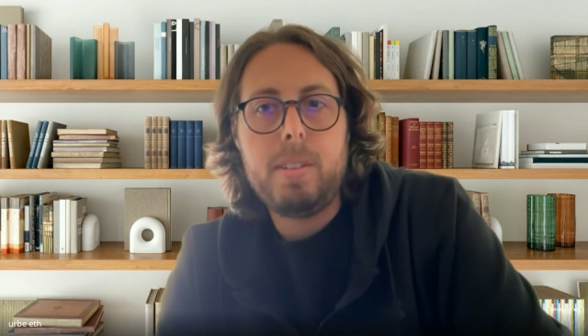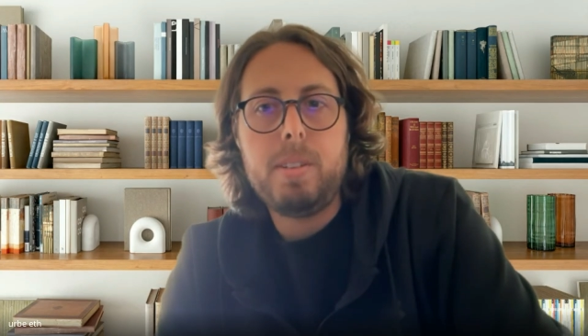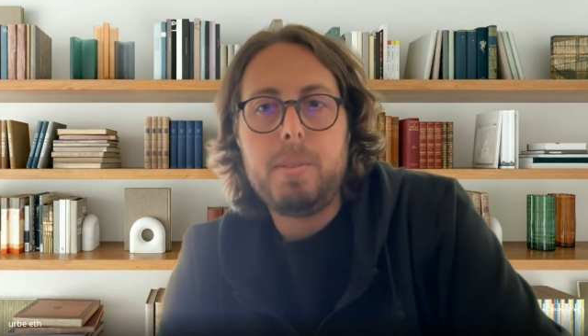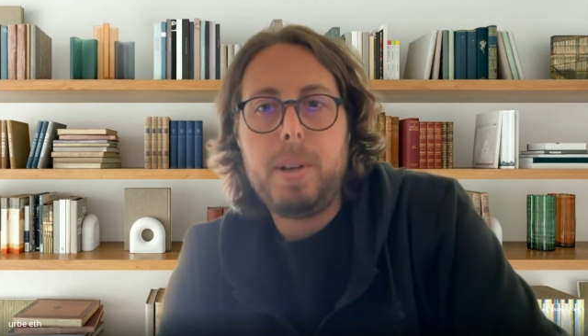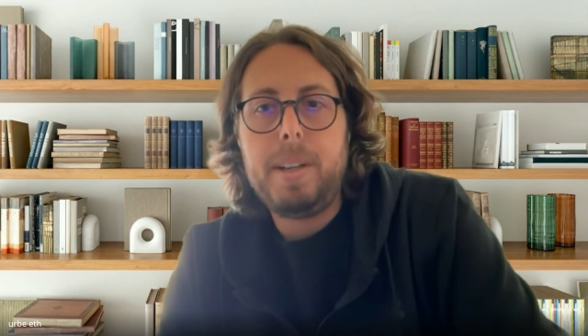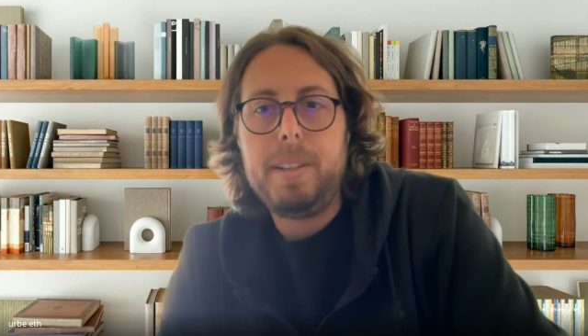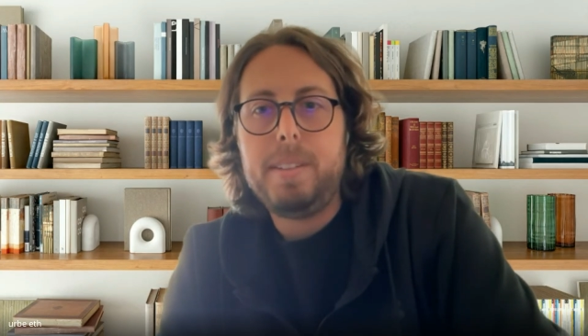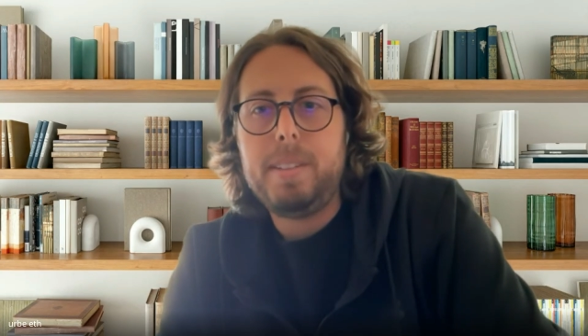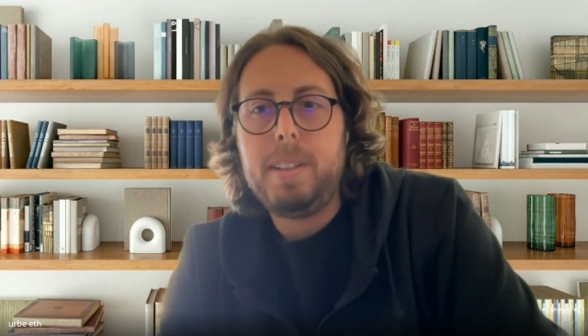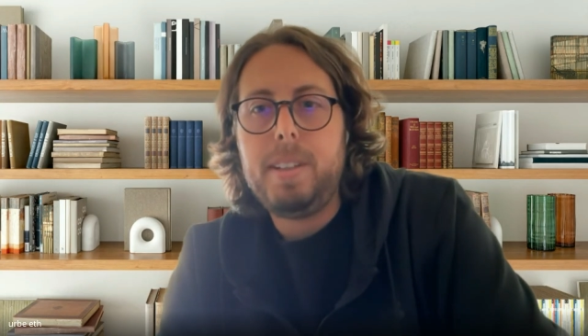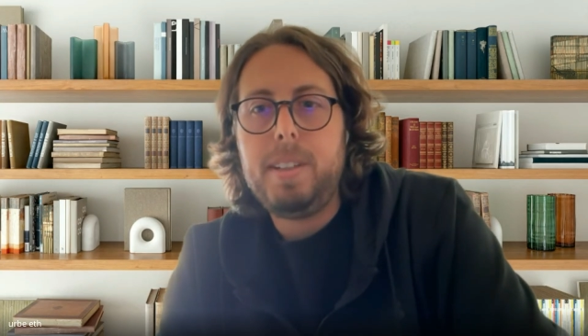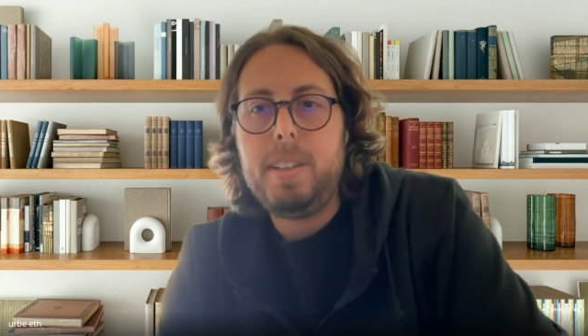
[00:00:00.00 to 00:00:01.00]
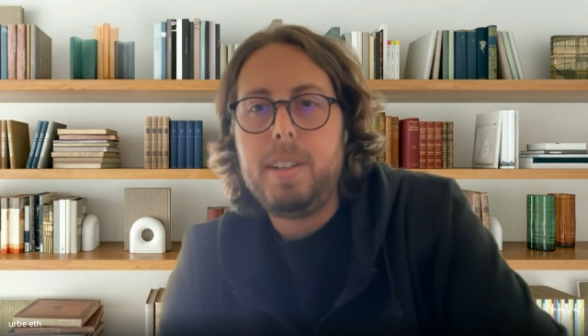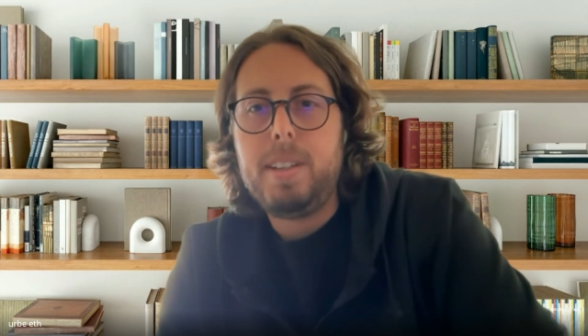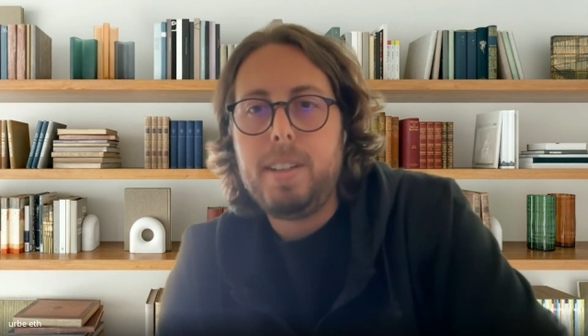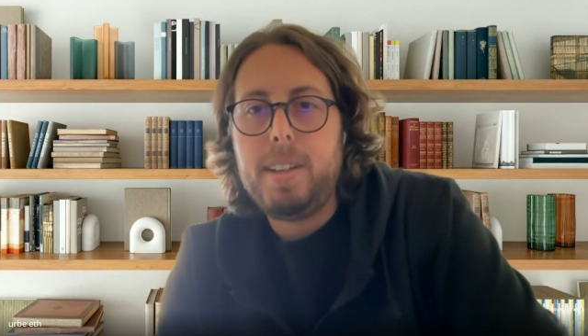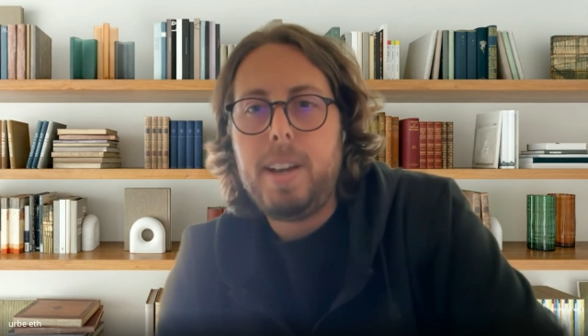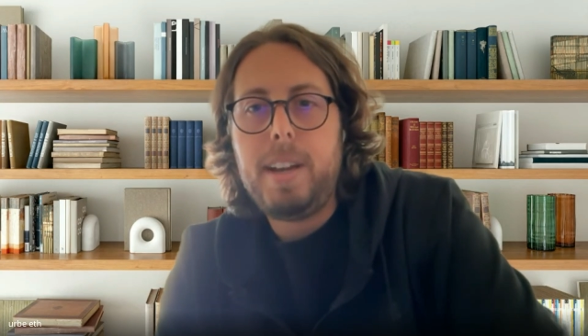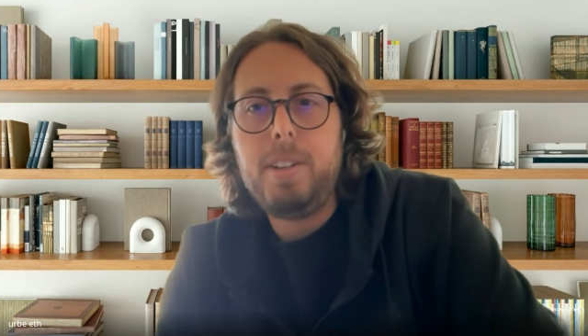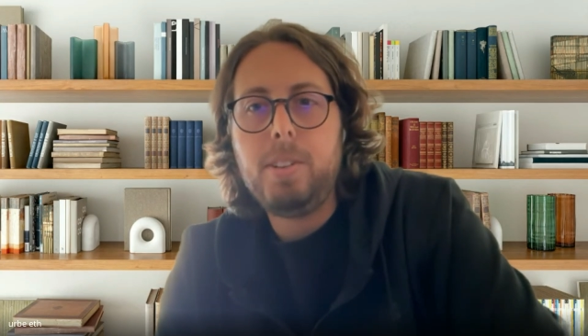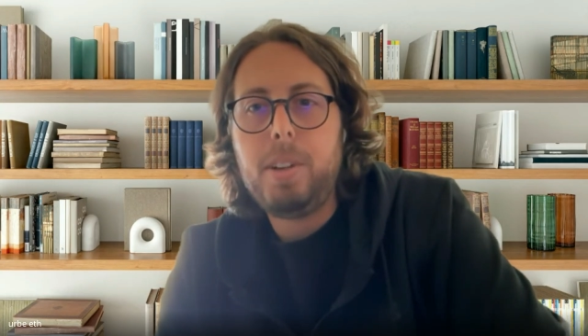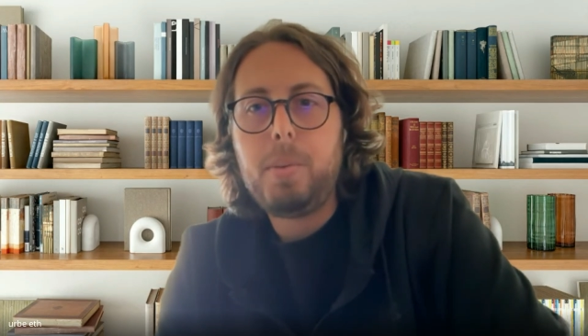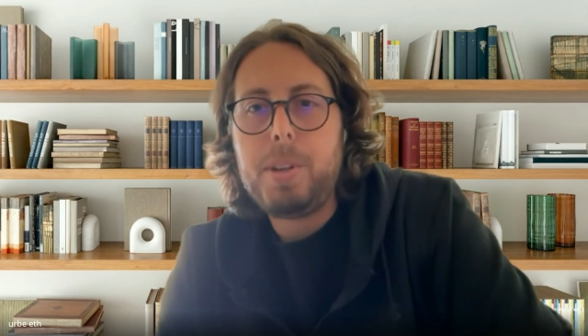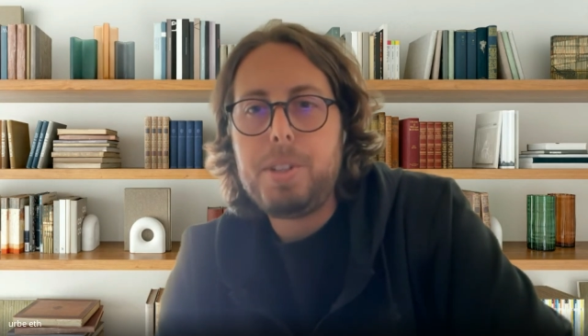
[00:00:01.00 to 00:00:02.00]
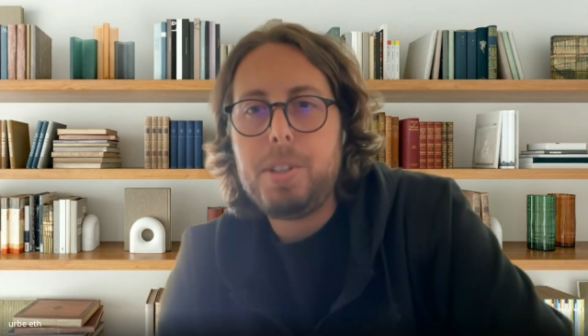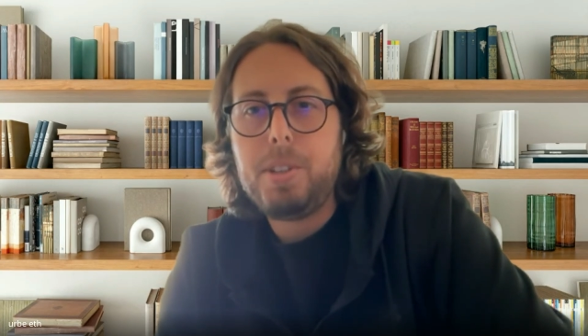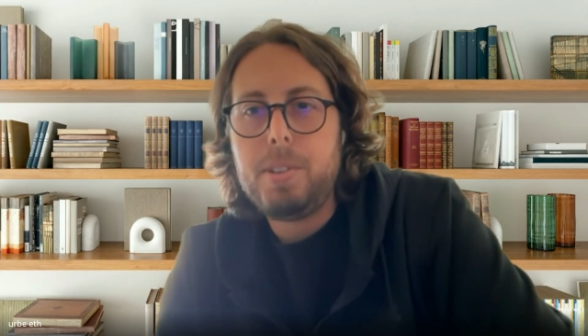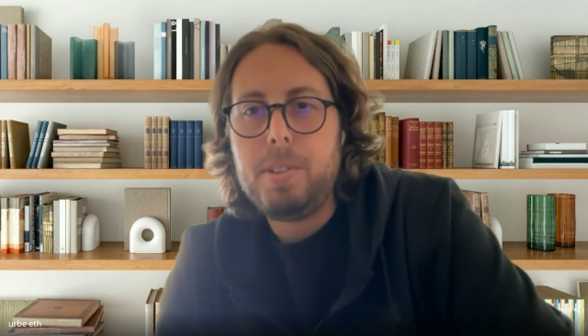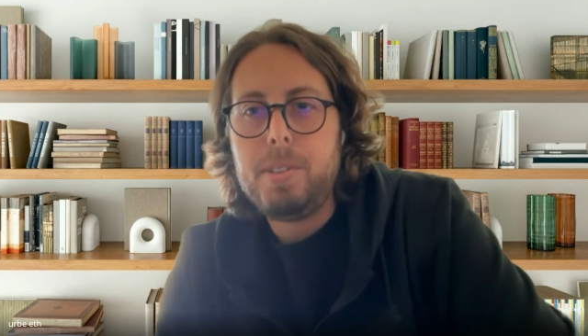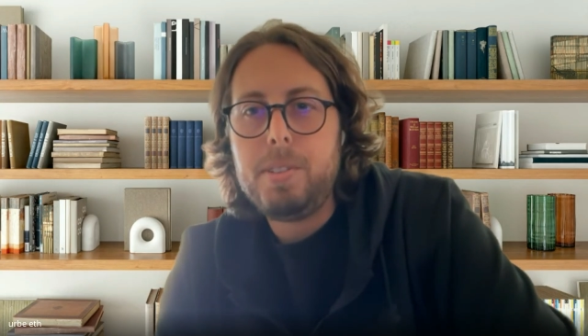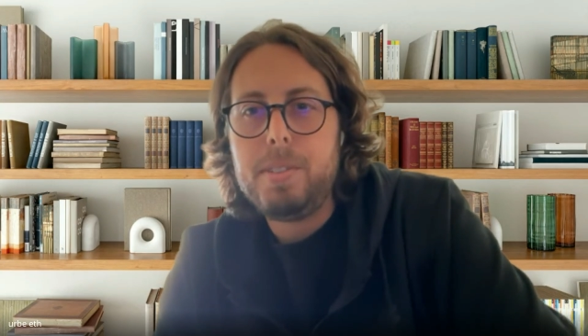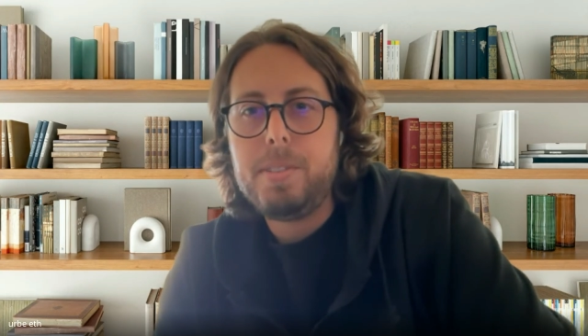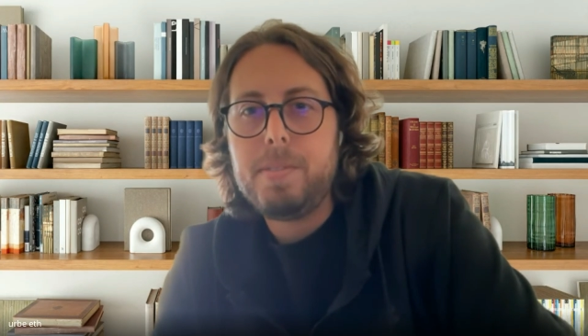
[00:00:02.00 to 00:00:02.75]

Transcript: All right. Any other question?